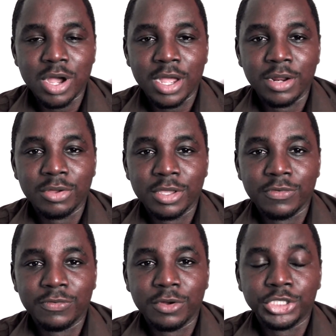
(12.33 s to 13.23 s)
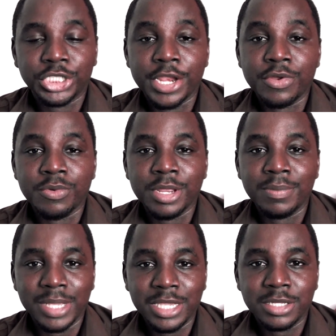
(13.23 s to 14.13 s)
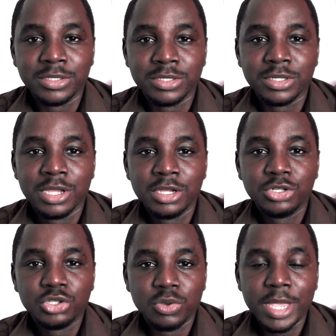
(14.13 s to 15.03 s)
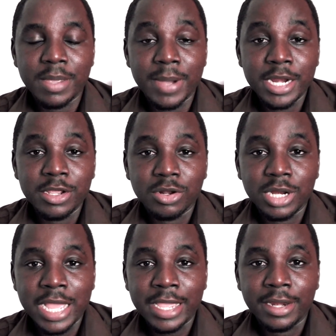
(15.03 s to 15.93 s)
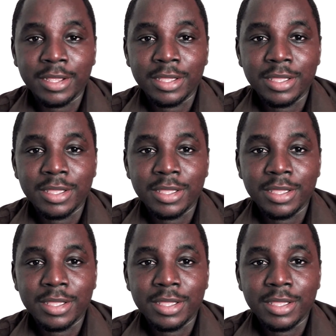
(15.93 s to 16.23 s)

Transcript: are looking for genuine means to make money online.